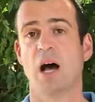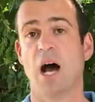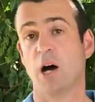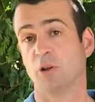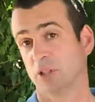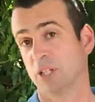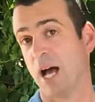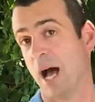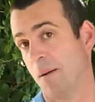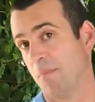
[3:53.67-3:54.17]

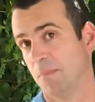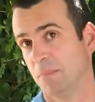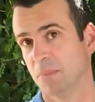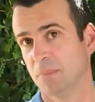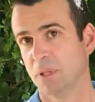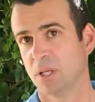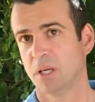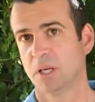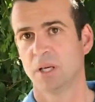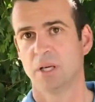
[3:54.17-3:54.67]
outcome?
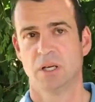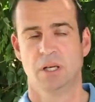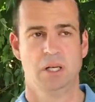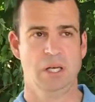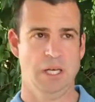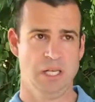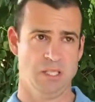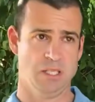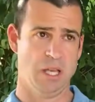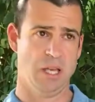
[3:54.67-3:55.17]

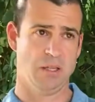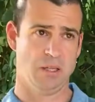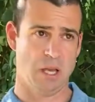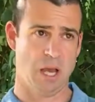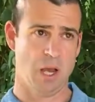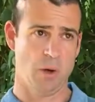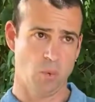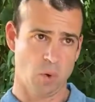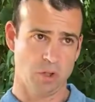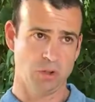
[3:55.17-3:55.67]
He said,
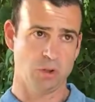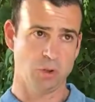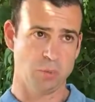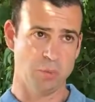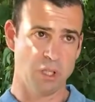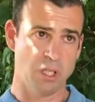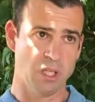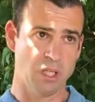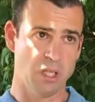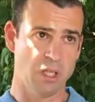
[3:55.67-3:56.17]
I want to
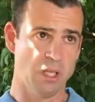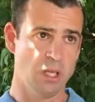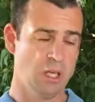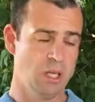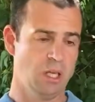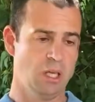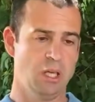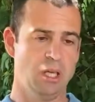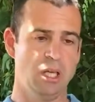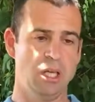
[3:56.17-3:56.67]
be
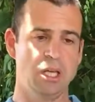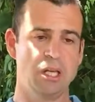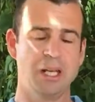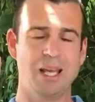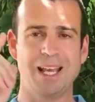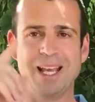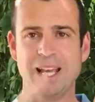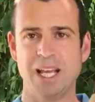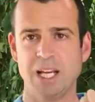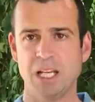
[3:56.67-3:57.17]
in
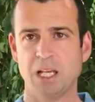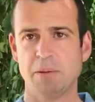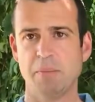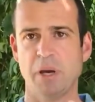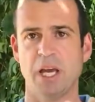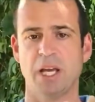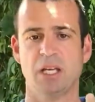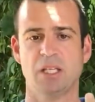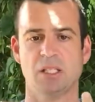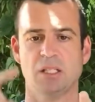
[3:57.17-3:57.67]
Inc.
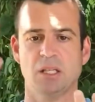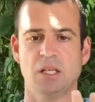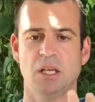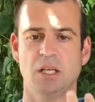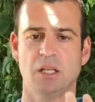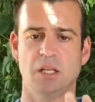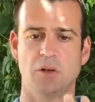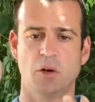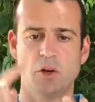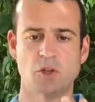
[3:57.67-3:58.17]

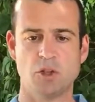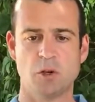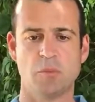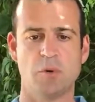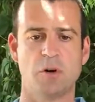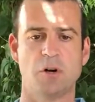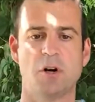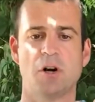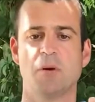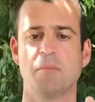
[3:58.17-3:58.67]
magazine, in
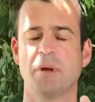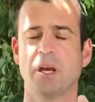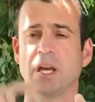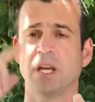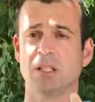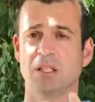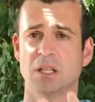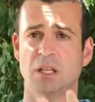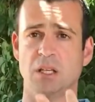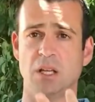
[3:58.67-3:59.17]
Entrepreneur
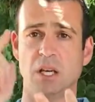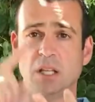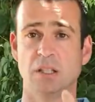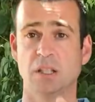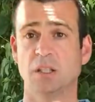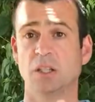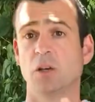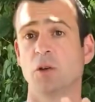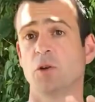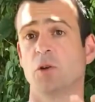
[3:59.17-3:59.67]
magazine, and
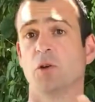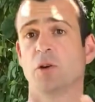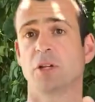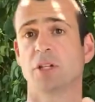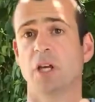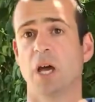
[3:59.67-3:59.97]
in the New York